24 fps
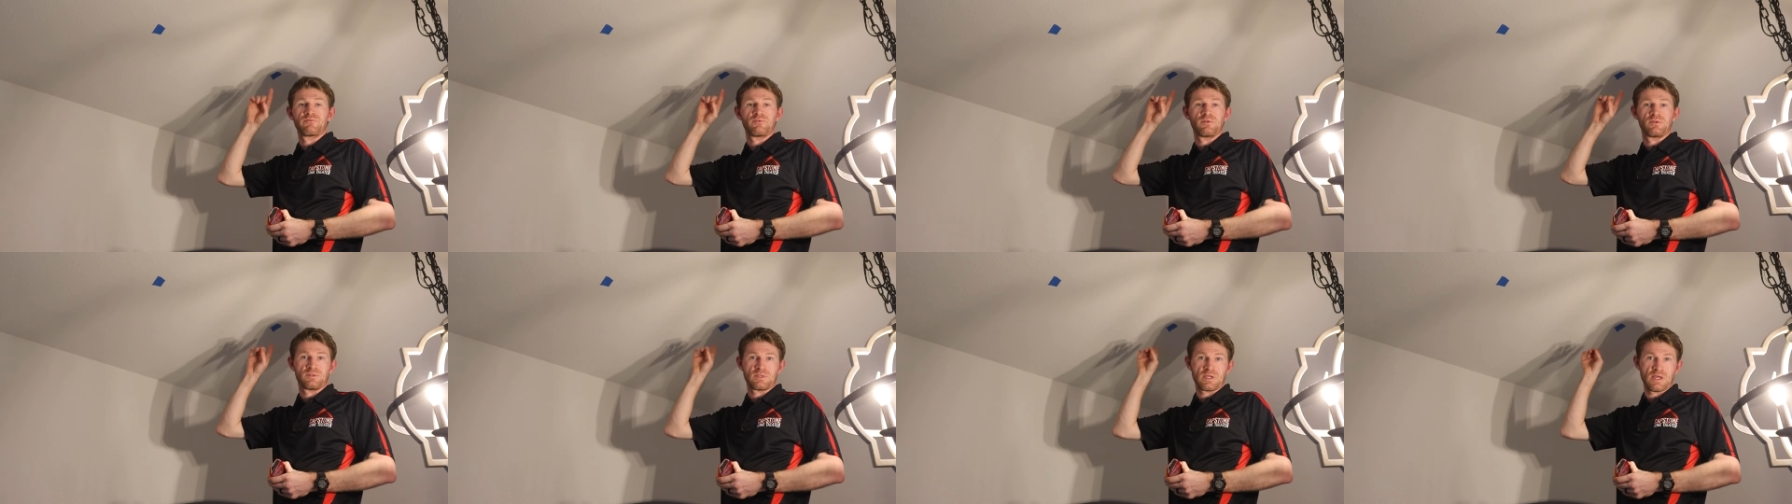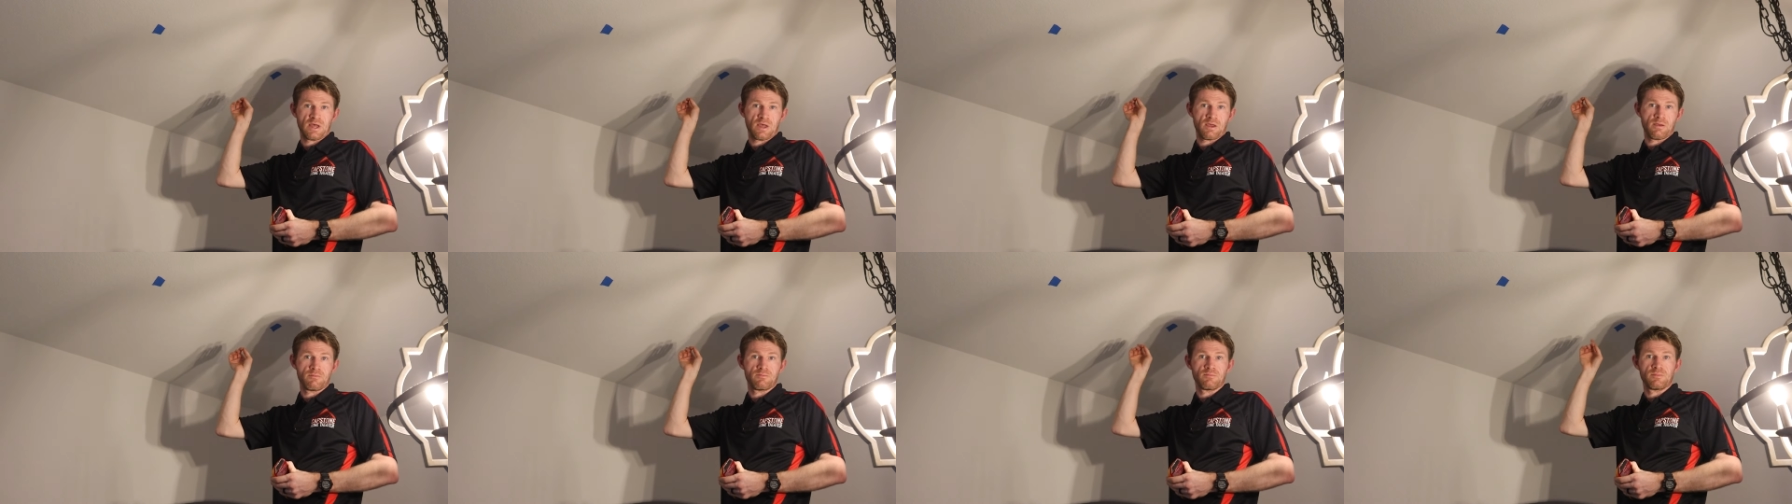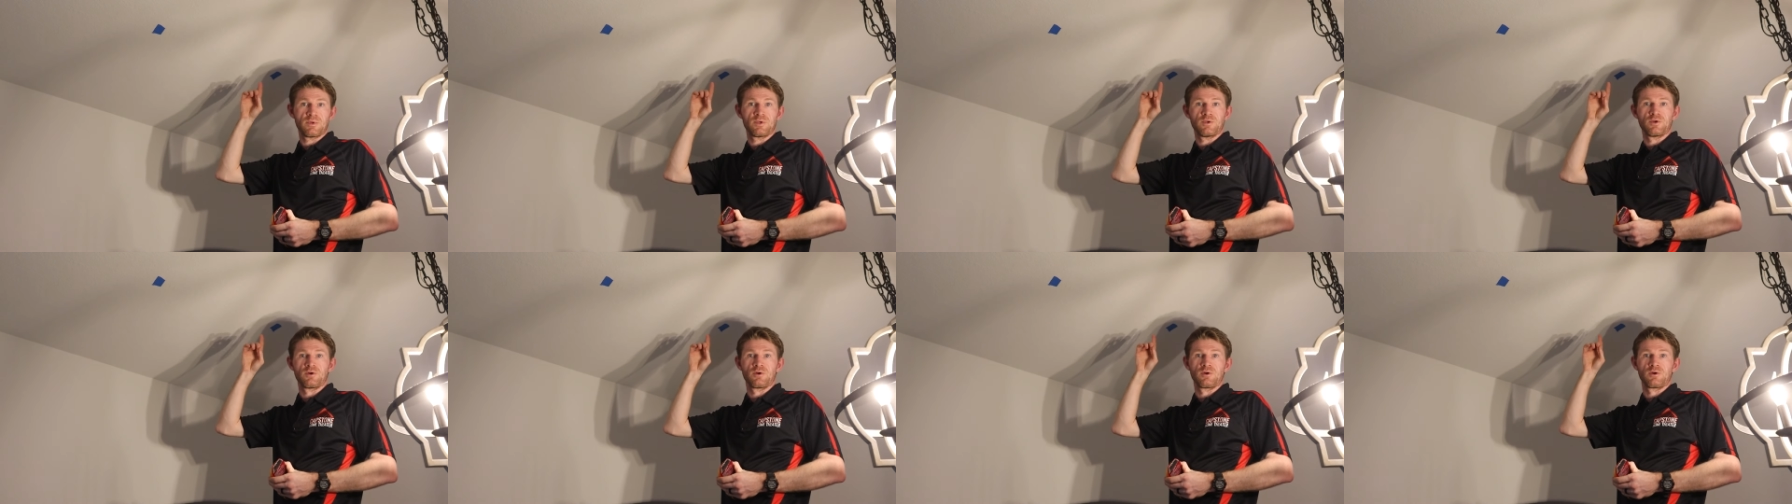of the
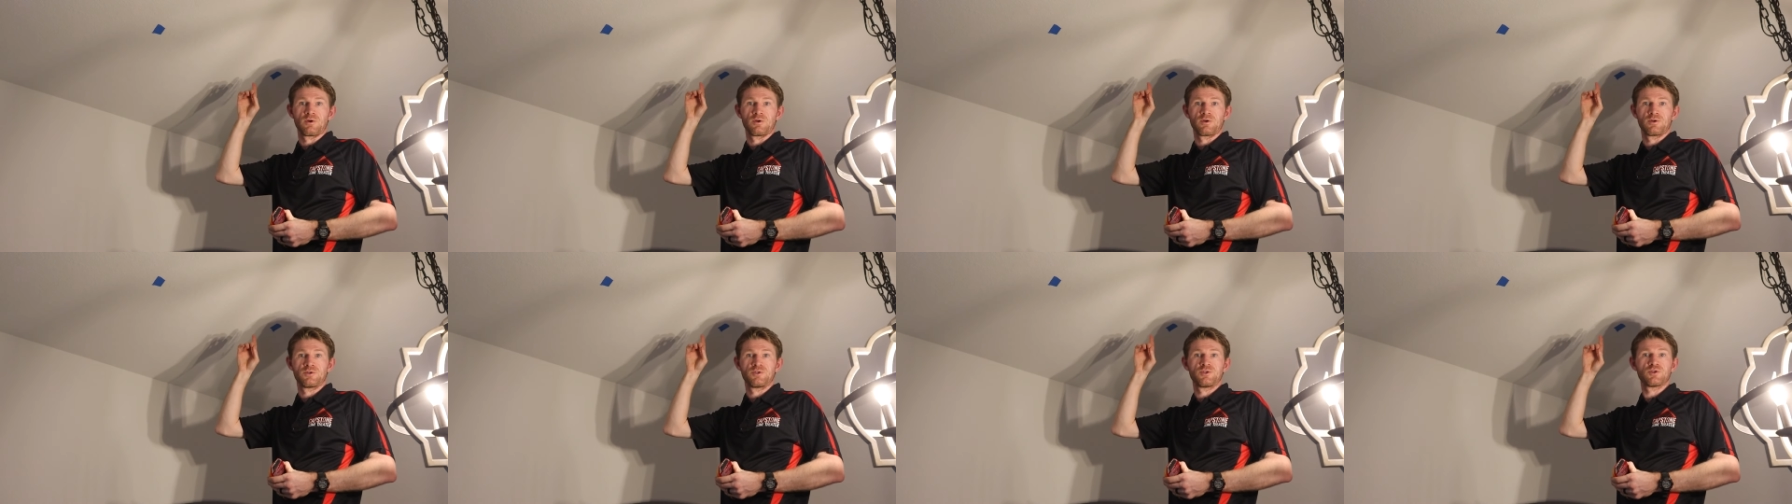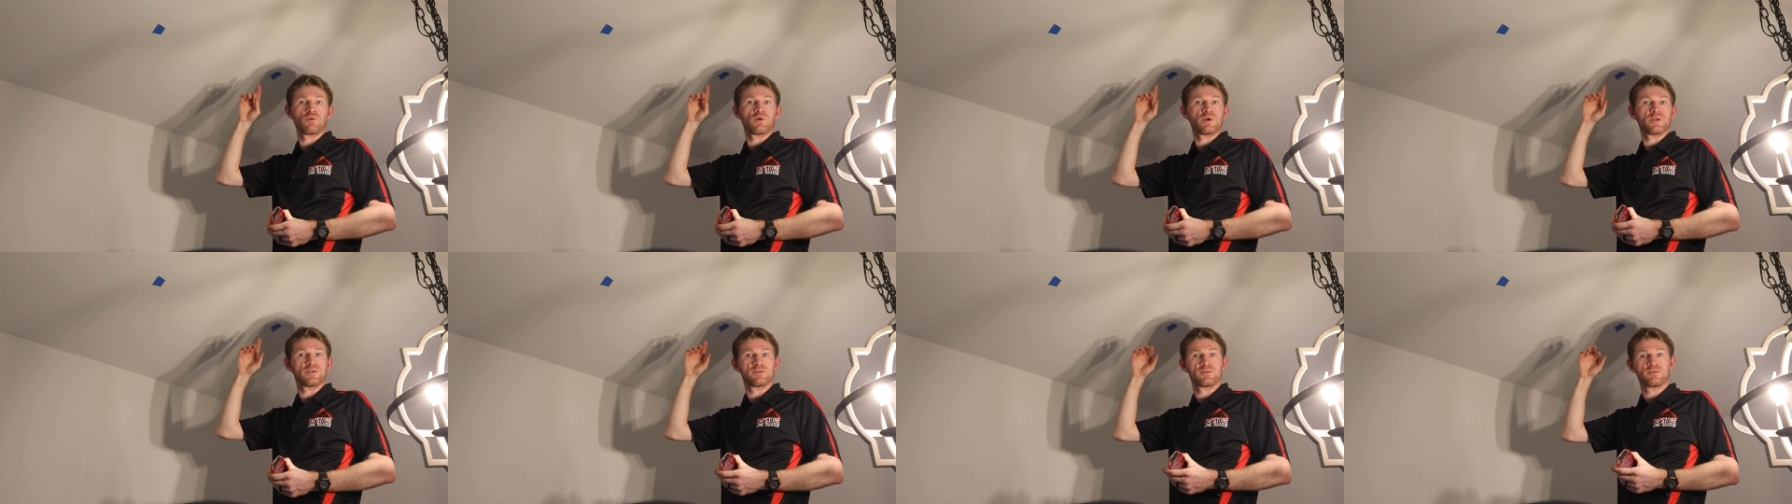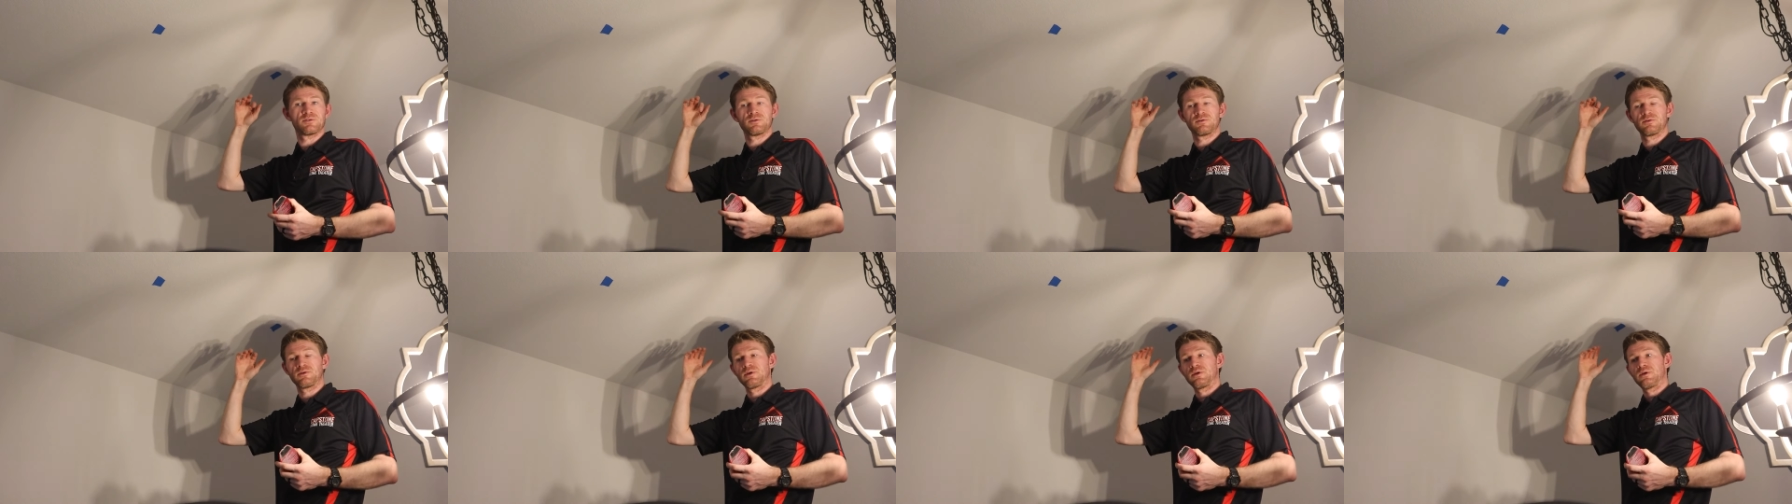time your
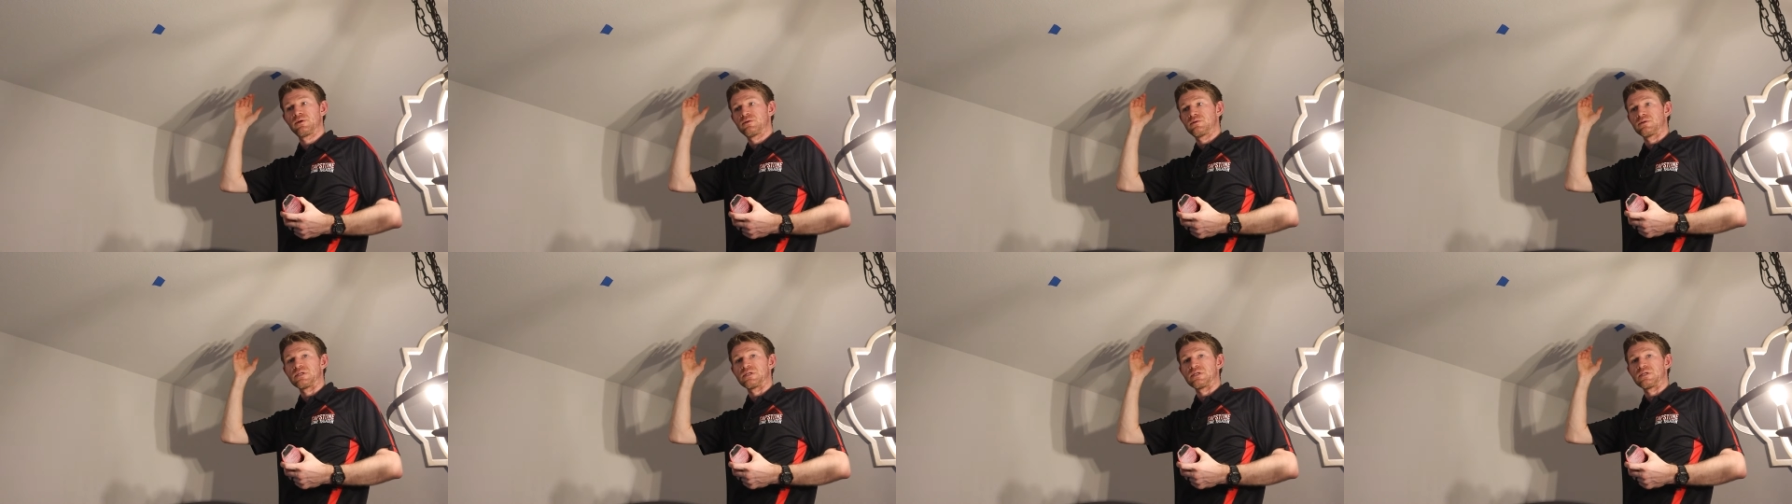joists